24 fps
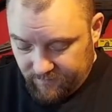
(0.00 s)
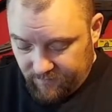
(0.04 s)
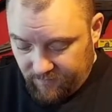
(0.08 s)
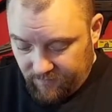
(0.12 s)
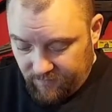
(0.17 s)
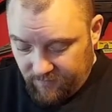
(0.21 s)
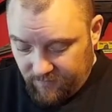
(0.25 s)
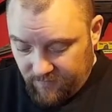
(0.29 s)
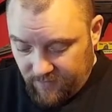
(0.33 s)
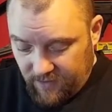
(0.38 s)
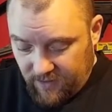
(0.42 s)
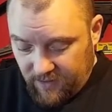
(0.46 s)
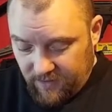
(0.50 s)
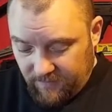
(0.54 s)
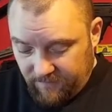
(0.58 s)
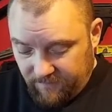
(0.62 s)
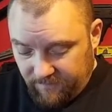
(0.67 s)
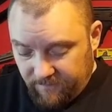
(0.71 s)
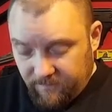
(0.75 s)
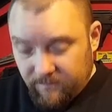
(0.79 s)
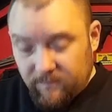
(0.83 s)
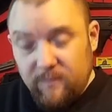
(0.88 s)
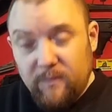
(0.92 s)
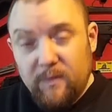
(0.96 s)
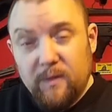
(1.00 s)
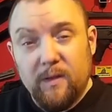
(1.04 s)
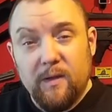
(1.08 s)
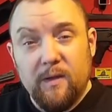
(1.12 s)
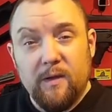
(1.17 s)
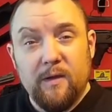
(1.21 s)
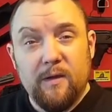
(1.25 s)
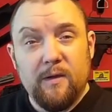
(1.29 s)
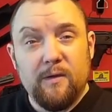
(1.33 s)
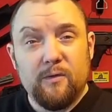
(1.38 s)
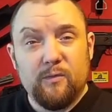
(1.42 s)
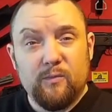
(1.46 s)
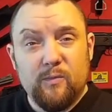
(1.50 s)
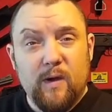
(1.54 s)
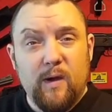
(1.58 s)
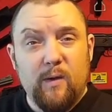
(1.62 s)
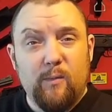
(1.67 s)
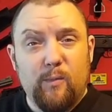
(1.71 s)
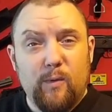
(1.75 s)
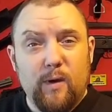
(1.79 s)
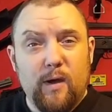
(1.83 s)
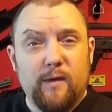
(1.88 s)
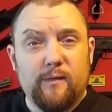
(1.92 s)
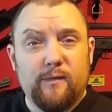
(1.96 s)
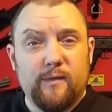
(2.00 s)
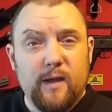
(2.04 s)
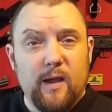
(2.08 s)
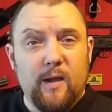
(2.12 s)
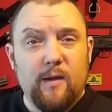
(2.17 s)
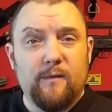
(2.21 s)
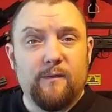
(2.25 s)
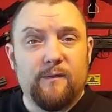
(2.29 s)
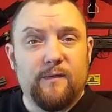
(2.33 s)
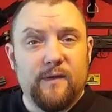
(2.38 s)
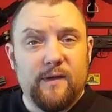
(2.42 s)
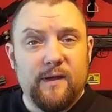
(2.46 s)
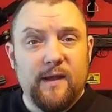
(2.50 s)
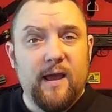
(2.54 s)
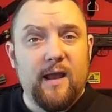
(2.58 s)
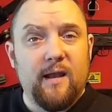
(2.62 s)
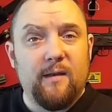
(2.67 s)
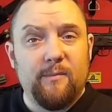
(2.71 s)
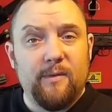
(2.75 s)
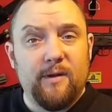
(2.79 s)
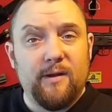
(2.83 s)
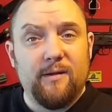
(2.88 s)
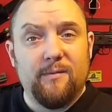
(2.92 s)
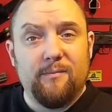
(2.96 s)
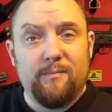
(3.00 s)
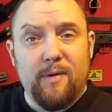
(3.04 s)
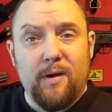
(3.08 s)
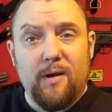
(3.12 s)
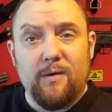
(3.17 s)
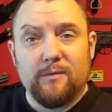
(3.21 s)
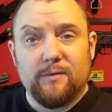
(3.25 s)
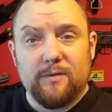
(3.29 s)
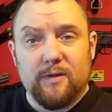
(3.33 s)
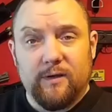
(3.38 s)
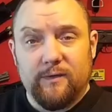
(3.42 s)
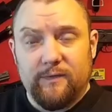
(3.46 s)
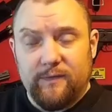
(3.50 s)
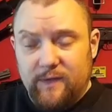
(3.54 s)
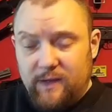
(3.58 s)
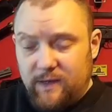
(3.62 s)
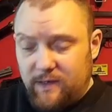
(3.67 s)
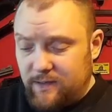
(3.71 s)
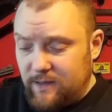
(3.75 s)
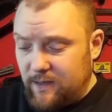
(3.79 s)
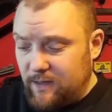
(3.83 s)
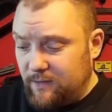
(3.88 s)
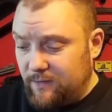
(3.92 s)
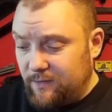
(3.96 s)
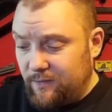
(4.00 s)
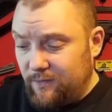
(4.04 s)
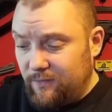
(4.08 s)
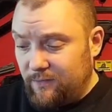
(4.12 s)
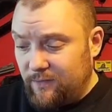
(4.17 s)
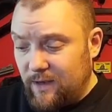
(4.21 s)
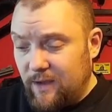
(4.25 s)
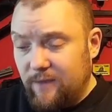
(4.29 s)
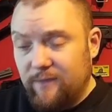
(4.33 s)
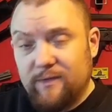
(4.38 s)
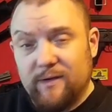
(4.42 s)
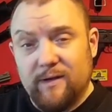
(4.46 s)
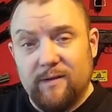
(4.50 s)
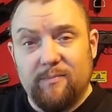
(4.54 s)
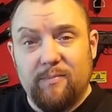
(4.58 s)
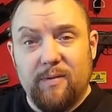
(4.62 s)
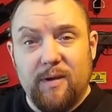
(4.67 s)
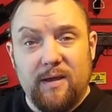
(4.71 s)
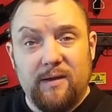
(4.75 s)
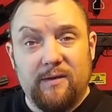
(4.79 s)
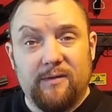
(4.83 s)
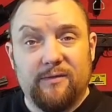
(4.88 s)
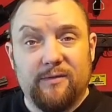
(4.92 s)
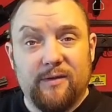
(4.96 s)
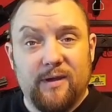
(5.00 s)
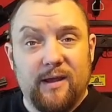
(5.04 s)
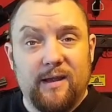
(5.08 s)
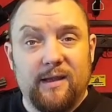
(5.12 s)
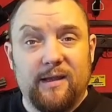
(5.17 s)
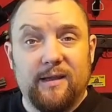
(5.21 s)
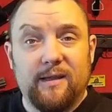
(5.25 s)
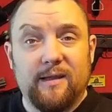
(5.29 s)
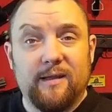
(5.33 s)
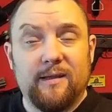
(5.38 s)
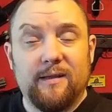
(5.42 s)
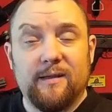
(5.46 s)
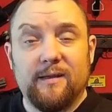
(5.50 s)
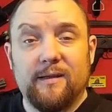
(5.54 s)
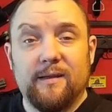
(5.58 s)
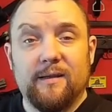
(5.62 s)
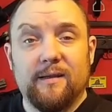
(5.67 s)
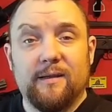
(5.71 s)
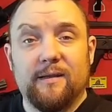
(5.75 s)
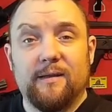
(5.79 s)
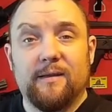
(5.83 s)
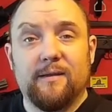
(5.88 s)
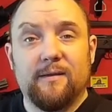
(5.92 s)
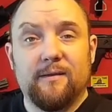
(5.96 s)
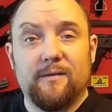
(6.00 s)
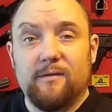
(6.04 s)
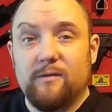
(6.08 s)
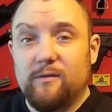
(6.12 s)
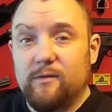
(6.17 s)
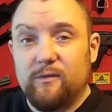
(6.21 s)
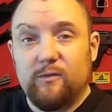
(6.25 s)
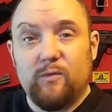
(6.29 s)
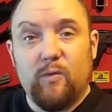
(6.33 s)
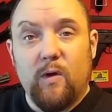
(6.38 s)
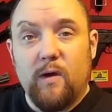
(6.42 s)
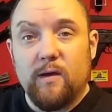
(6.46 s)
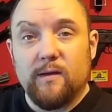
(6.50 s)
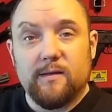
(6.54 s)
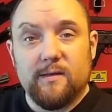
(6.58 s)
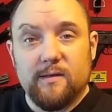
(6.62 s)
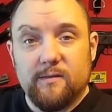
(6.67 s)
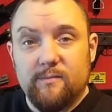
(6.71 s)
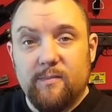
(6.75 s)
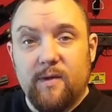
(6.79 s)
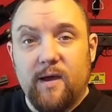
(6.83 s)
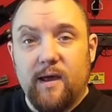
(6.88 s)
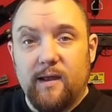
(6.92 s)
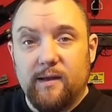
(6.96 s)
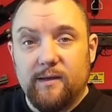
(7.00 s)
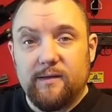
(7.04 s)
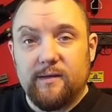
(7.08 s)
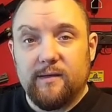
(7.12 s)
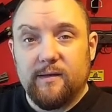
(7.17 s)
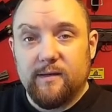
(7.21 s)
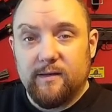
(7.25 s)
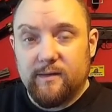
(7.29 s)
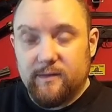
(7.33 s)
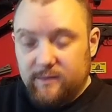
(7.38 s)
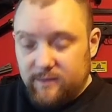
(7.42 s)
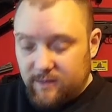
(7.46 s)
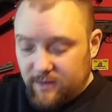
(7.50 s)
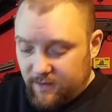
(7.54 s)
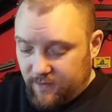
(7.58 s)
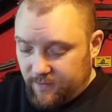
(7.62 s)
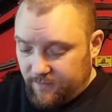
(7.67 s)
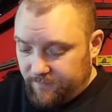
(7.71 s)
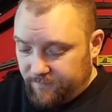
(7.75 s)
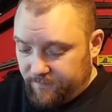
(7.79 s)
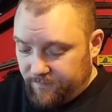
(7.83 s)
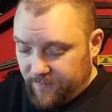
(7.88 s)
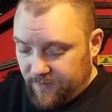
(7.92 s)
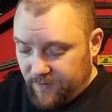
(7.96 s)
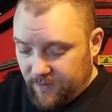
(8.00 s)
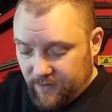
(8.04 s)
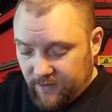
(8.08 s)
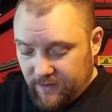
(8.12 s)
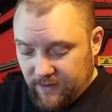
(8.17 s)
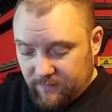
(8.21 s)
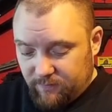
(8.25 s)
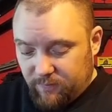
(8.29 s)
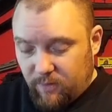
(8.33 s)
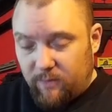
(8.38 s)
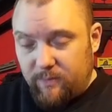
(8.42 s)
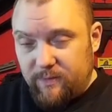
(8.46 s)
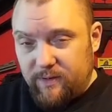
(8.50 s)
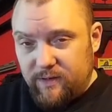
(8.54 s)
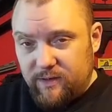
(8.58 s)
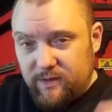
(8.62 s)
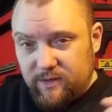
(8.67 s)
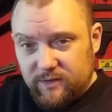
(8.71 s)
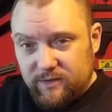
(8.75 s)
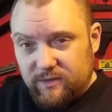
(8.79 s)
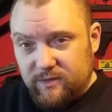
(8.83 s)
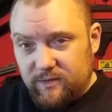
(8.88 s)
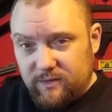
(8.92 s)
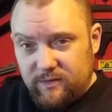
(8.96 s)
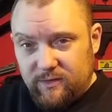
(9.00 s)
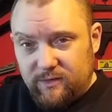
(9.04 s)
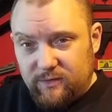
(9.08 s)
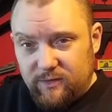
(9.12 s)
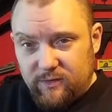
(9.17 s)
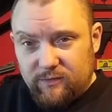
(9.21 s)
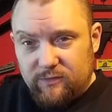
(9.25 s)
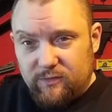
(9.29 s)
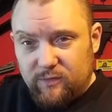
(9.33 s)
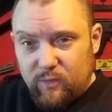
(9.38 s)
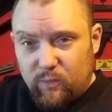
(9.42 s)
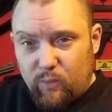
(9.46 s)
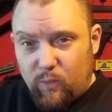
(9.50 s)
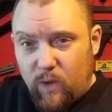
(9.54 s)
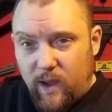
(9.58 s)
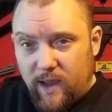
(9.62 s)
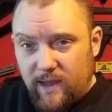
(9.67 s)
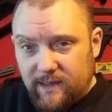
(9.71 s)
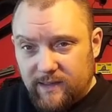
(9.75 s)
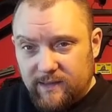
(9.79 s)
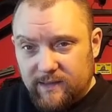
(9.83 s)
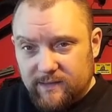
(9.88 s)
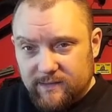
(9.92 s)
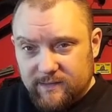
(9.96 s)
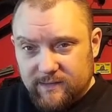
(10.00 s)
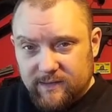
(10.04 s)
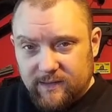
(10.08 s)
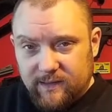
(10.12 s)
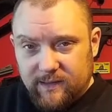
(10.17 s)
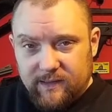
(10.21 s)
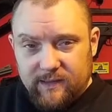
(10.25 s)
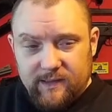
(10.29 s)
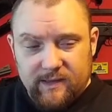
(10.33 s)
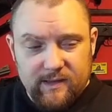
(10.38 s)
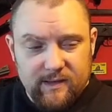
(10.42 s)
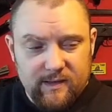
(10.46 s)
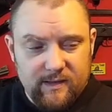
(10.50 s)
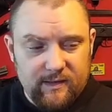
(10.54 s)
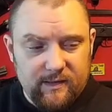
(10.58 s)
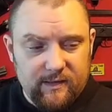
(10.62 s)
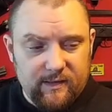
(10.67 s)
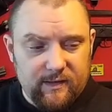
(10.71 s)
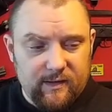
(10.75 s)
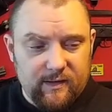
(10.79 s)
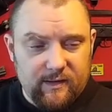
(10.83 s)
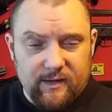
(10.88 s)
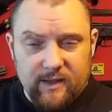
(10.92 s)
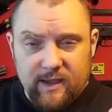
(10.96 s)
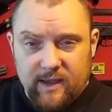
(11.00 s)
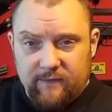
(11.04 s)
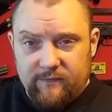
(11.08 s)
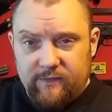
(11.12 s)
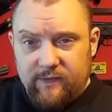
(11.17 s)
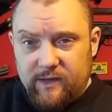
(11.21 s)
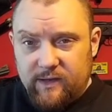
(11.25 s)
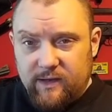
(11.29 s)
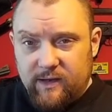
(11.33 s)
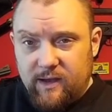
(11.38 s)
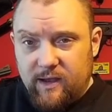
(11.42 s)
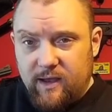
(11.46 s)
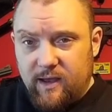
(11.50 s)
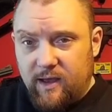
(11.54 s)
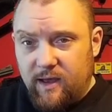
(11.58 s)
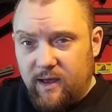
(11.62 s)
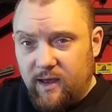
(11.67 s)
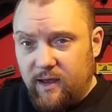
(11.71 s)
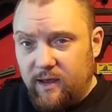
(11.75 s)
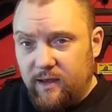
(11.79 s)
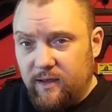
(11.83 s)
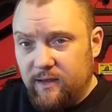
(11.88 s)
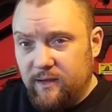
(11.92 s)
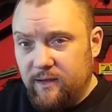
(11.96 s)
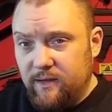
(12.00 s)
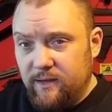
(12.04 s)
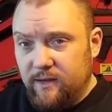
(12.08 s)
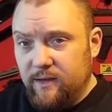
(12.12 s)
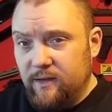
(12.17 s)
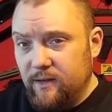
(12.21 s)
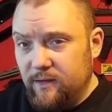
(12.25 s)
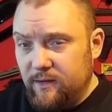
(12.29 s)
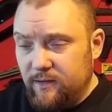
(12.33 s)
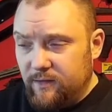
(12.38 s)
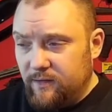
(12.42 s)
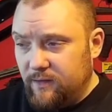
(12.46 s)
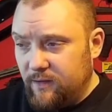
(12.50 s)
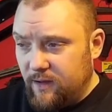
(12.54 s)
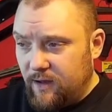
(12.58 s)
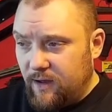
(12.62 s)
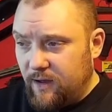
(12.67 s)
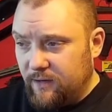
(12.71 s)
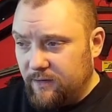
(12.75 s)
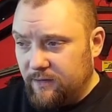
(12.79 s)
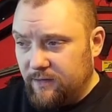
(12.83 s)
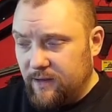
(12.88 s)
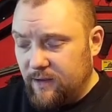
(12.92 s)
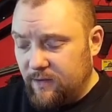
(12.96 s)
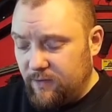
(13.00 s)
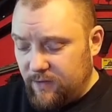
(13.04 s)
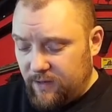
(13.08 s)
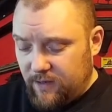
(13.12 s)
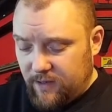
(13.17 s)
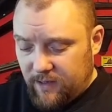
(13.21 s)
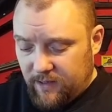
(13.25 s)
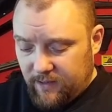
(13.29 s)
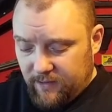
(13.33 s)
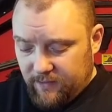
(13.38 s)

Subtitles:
Yeah, well worth going for the aluminium bolts, I think. They do definitely penetrate twice as much. So, you know, that's probably just due to the weight, isn't it? You know, the heavier they are, the harder they'll hit,